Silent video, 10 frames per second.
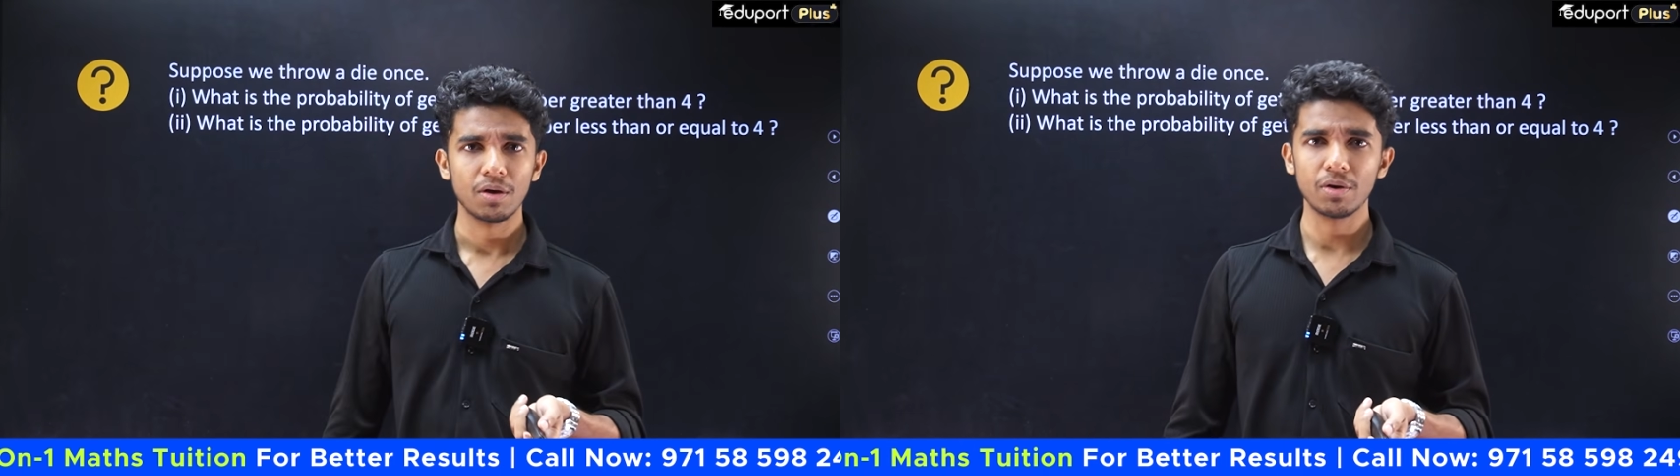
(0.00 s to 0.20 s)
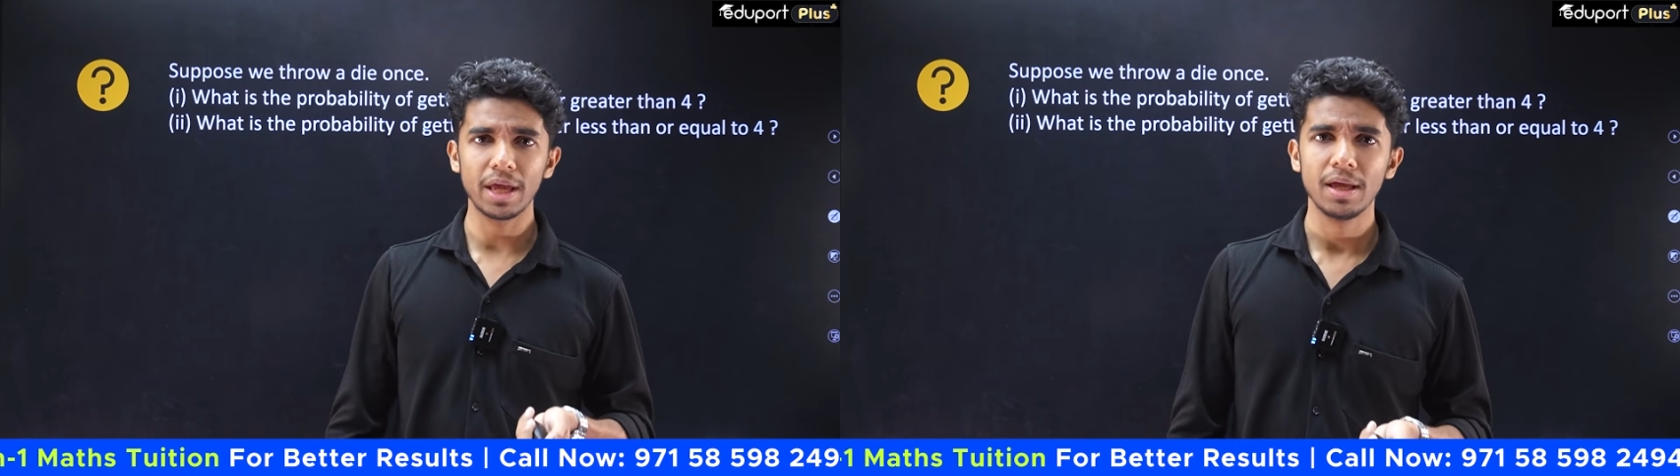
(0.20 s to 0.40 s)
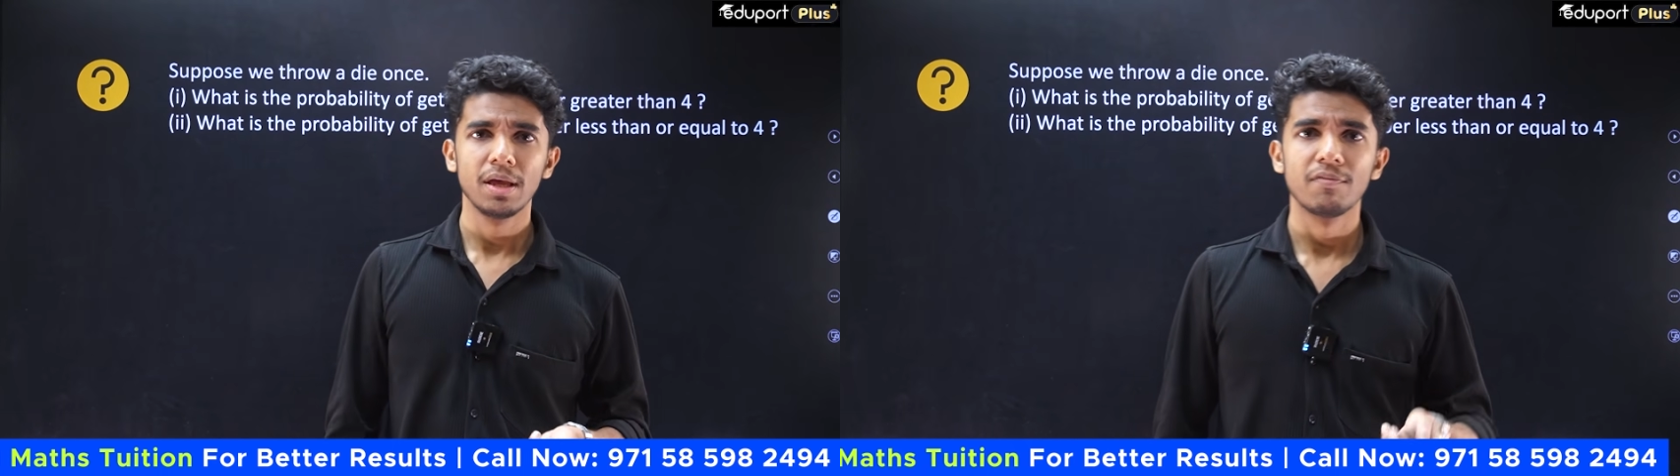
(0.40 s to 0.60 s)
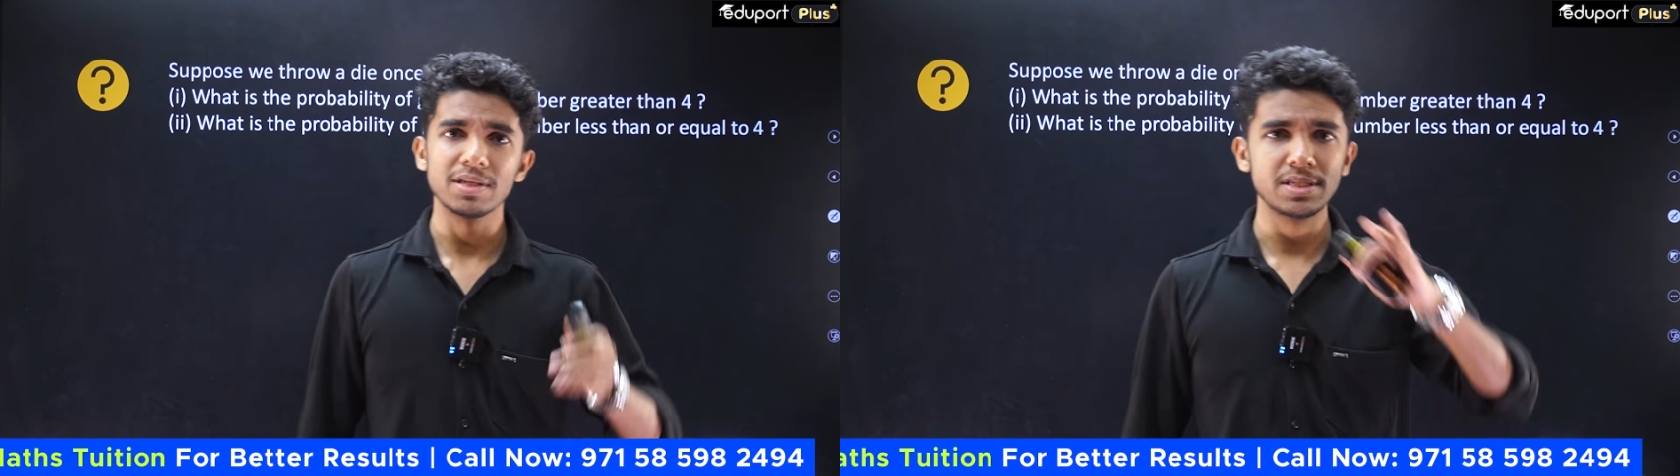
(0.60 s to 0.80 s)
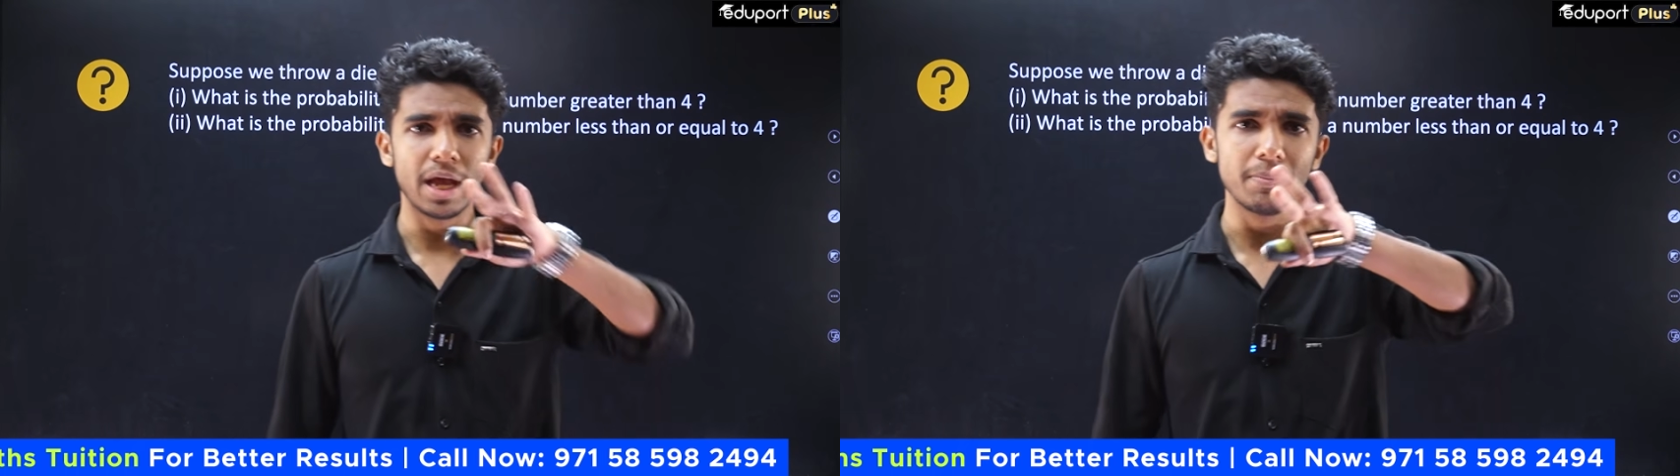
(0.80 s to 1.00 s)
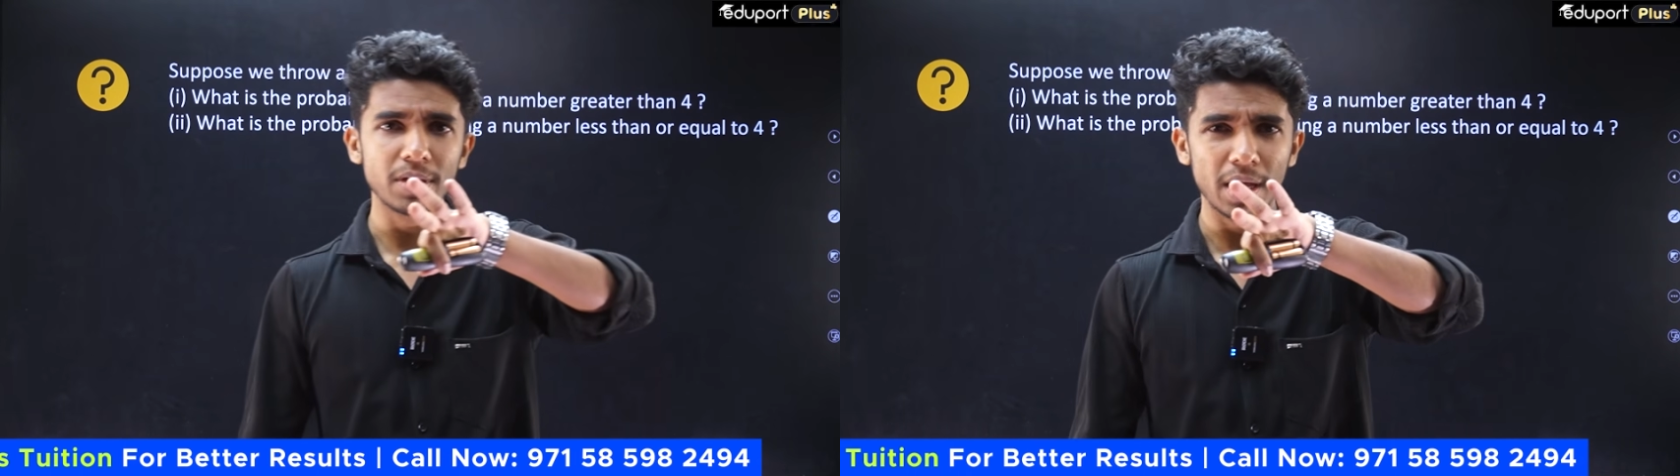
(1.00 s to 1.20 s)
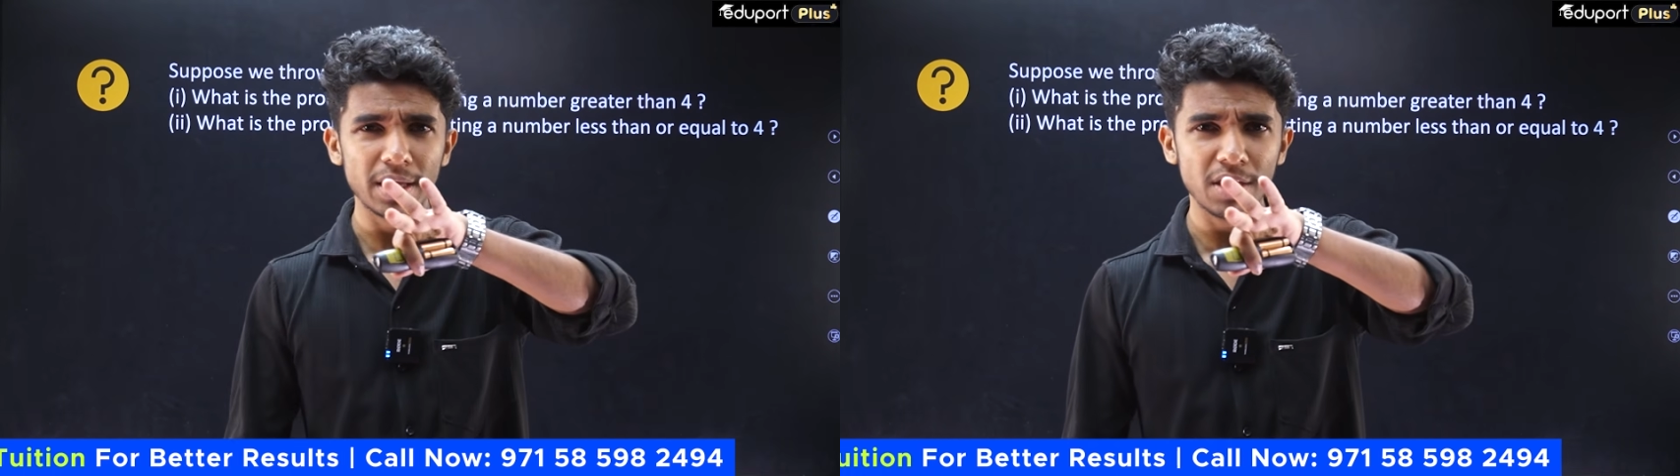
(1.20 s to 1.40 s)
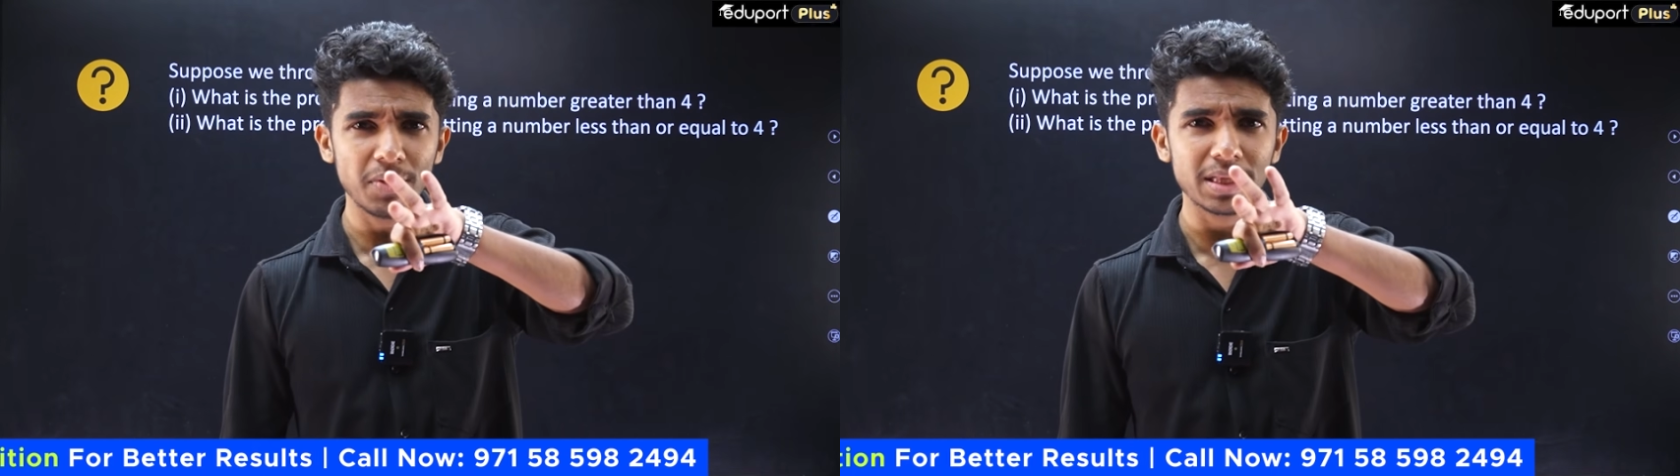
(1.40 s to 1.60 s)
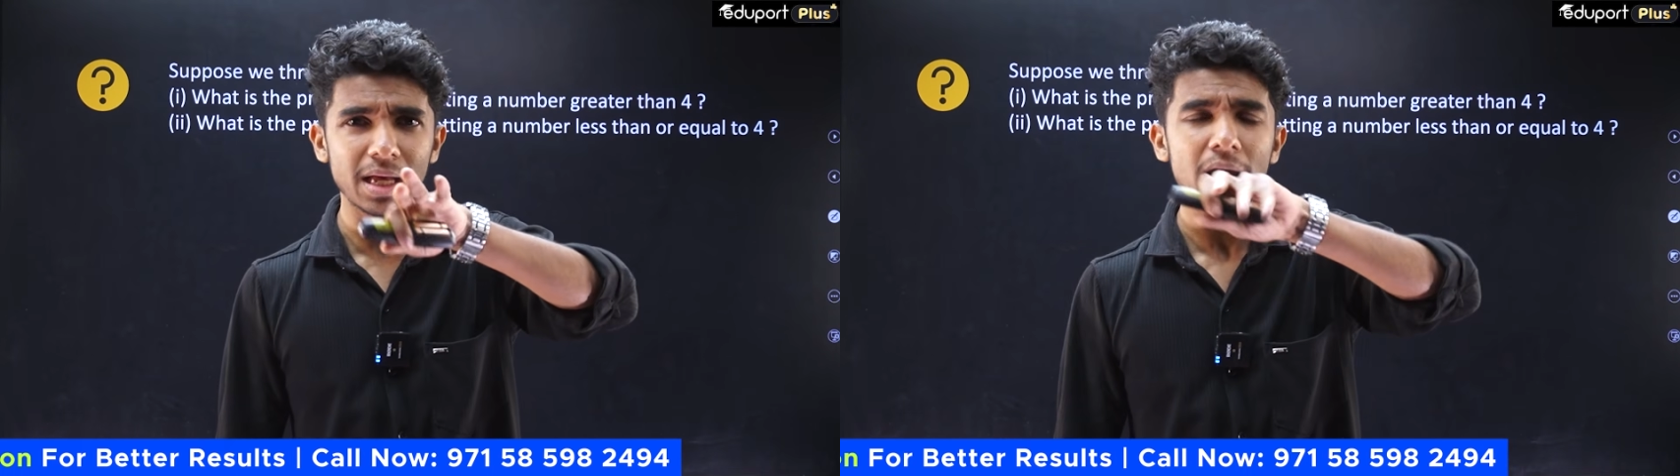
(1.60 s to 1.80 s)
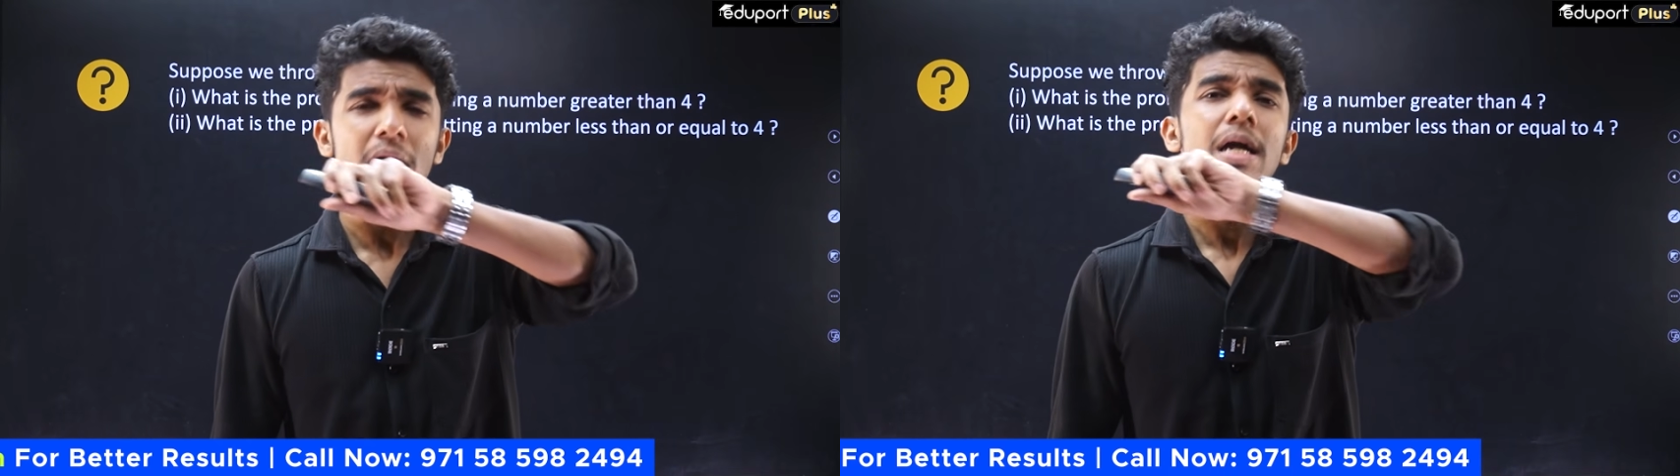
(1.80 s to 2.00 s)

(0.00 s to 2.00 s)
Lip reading: Okay, first I am giving the